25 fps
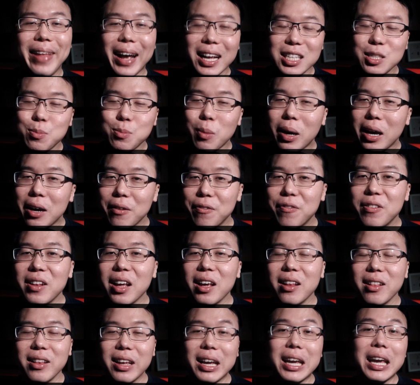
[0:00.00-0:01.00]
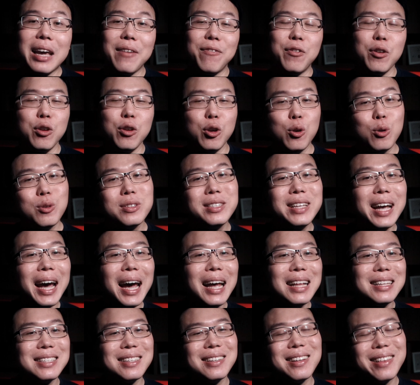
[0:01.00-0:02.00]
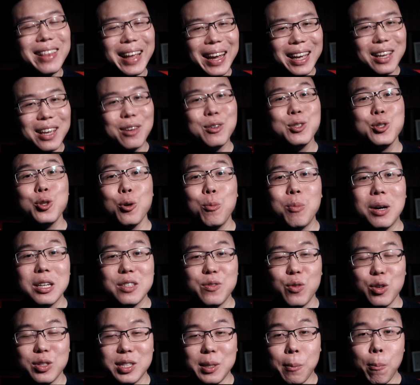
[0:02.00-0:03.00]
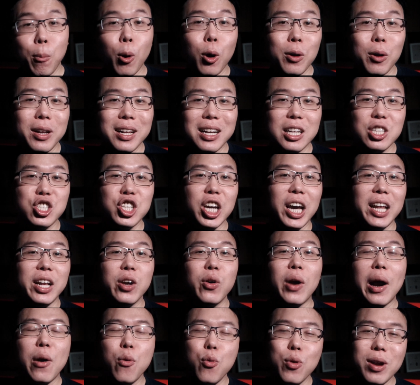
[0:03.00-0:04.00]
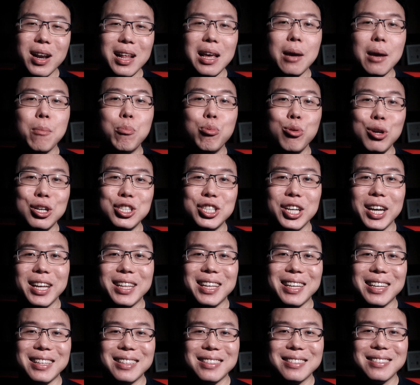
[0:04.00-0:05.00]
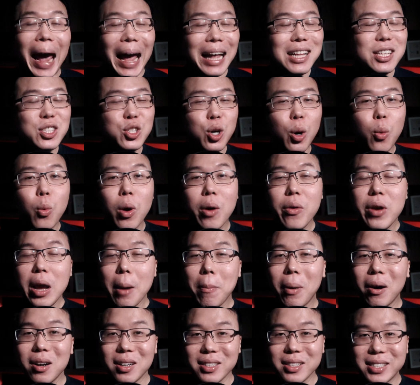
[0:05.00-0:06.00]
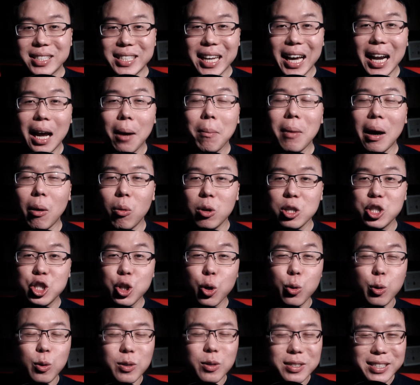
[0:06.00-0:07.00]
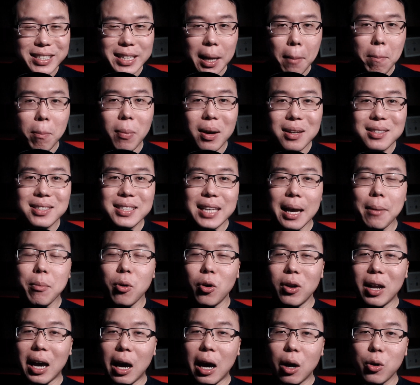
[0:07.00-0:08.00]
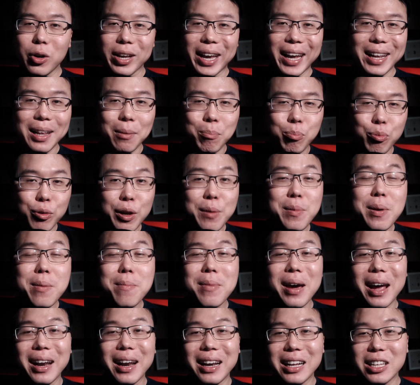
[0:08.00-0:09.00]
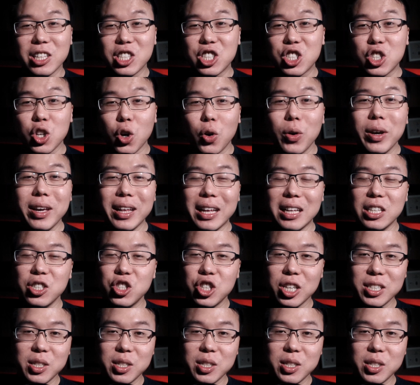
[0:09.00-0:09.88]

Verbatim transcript: That's my affiliate link if you use that. Thank you so much for supporting the channel, I really appreciate it. And don't worry about the setup, I will show you step by step on how to get the premium and install it it in